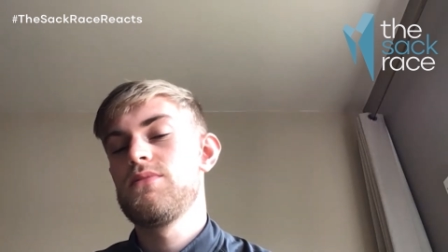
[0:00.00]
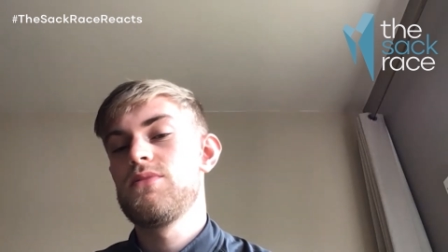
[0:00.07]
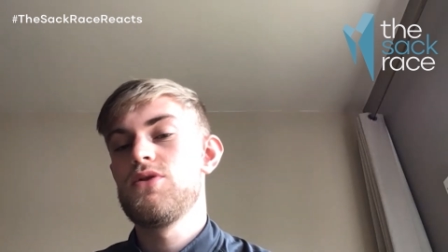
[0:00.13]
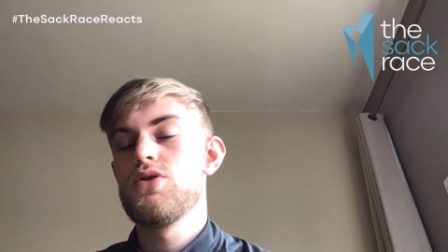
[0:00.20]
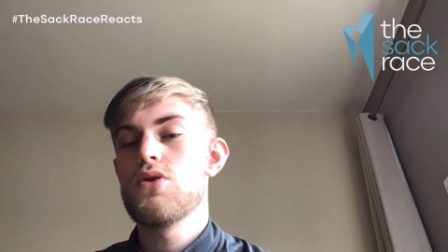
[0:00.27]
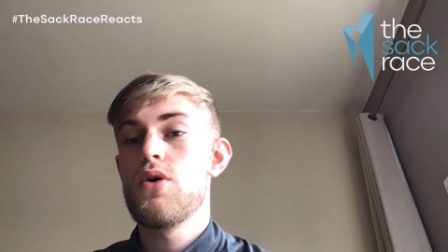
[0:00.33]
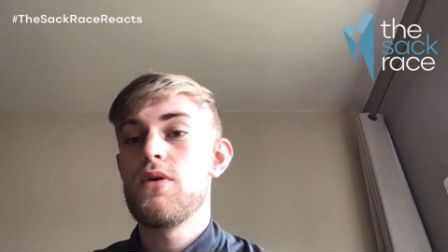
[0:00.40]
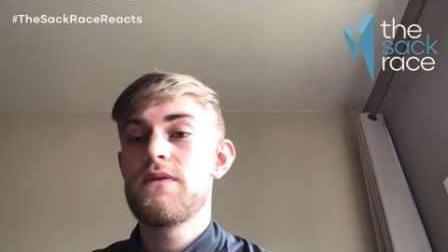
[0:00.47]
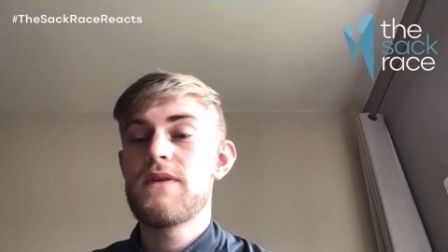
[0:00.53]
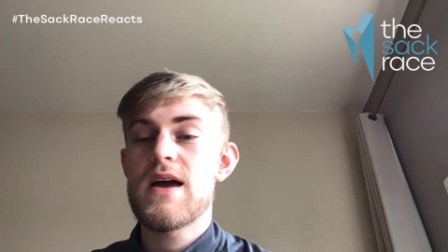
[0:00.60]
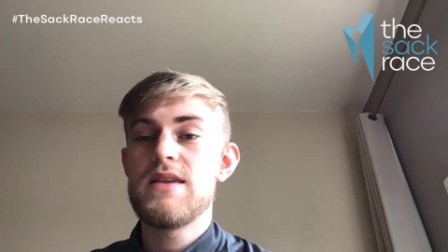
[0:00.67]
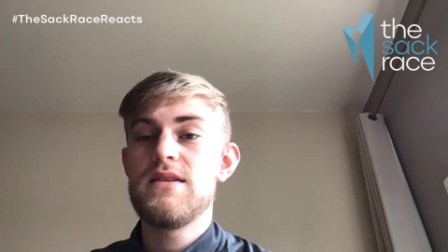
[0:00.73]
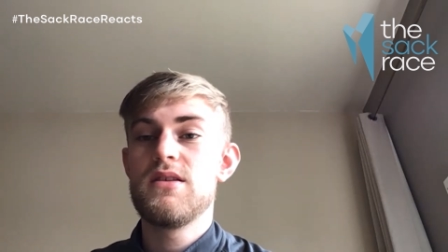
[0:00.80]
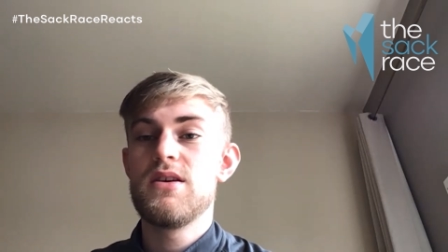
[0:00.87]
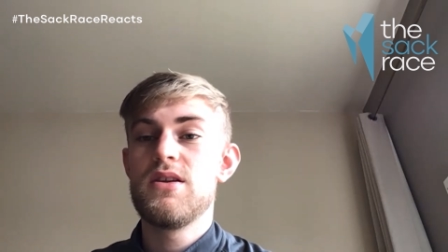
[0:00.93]
North
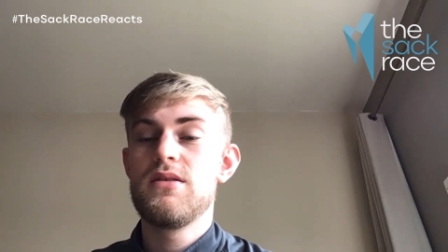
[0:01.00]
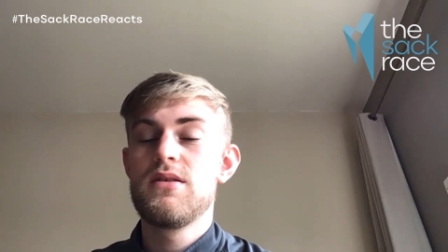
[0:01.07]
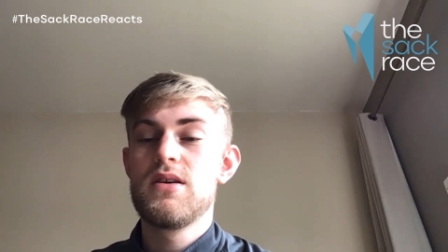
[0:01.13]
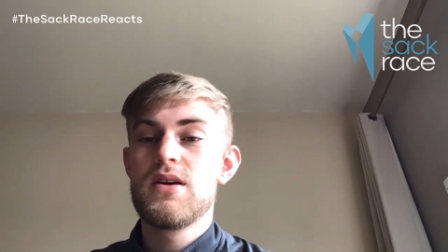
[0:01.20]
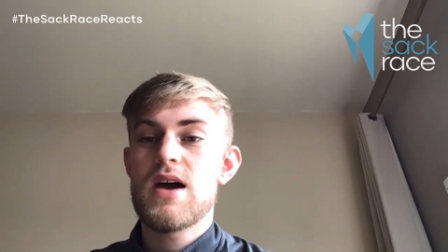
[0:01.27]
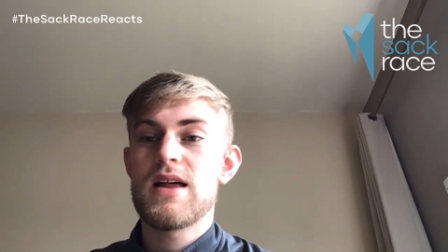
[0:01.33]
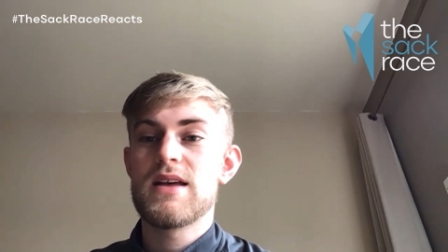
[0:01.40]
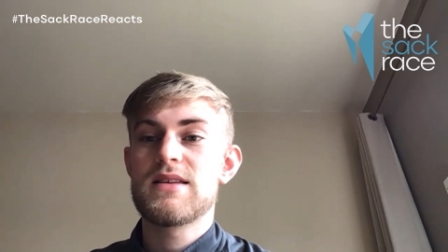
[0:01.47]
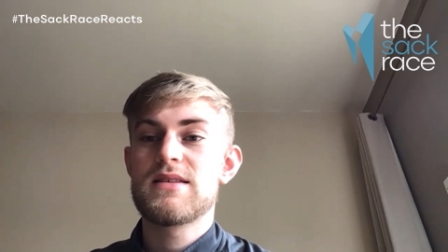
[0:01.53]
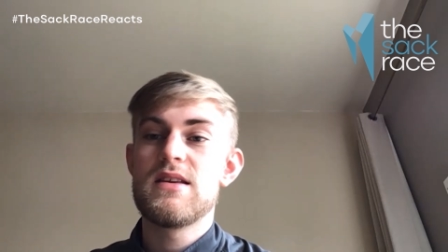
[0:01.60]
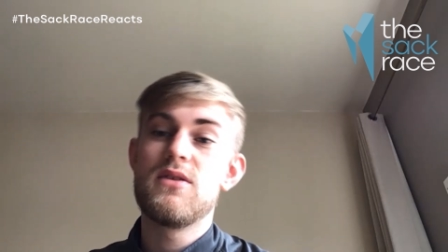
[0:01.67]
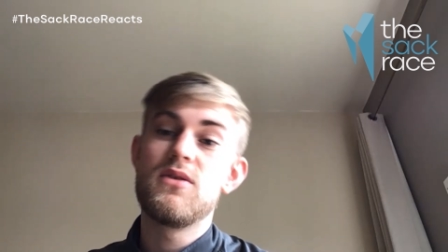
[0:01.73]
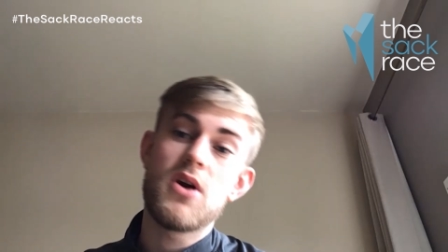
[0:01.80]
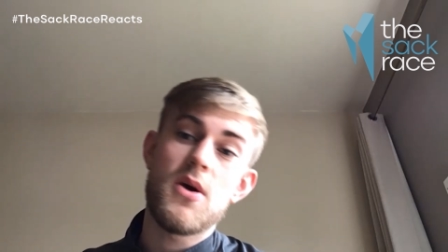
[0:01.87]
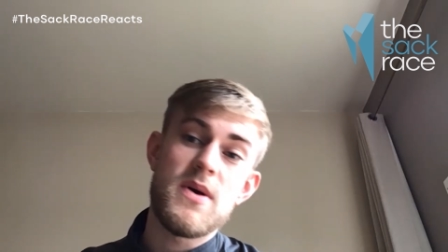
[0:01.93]
End and Alex
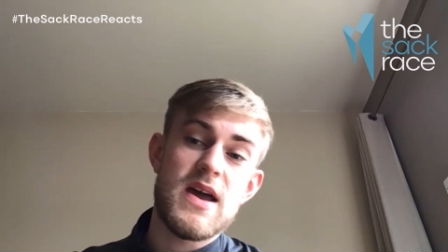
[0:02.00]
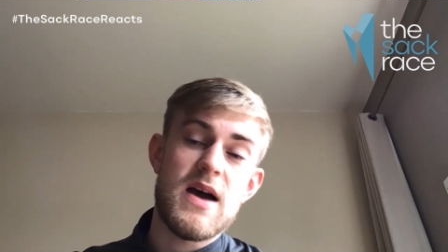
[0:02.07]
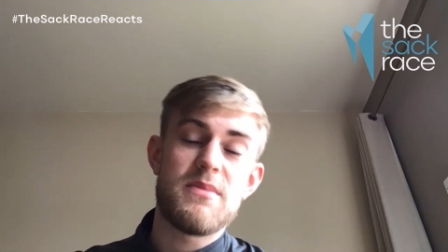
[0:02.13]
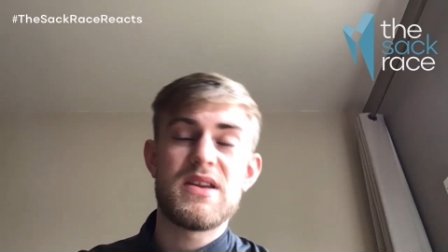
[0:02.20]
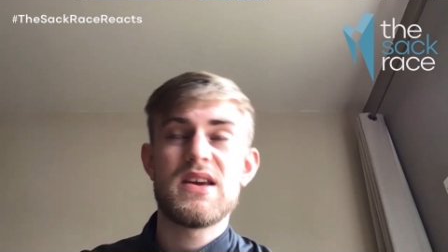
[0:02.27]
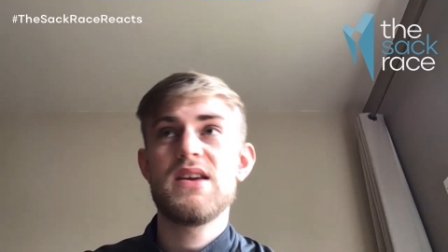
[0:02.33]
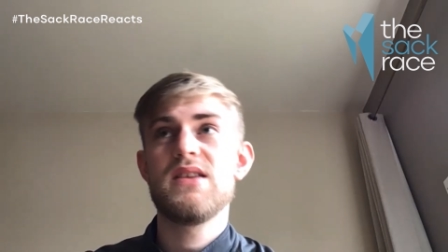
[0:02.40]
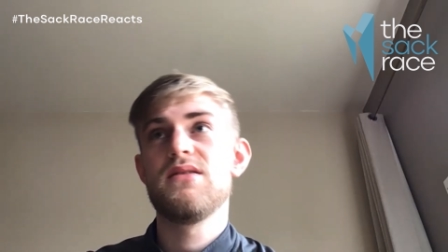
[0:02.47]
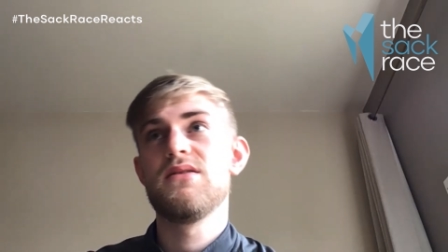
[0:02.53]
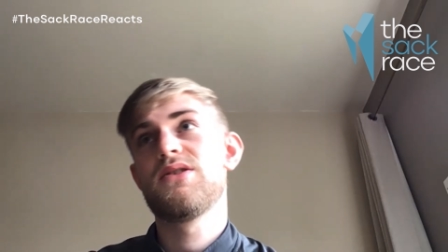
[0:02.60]
Neil going Aberdeen.